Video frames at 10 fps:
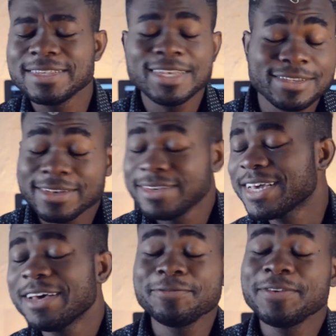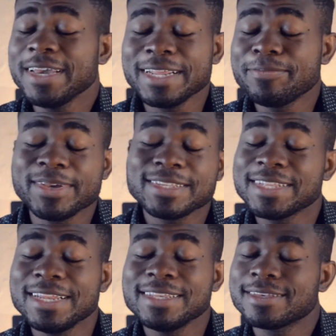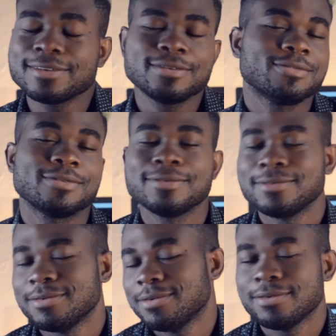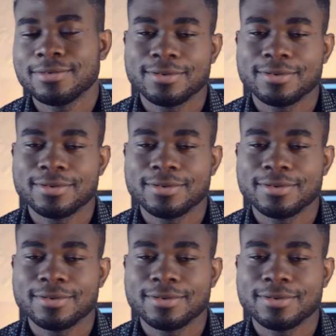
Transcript: Sasa, you can find the personality. No.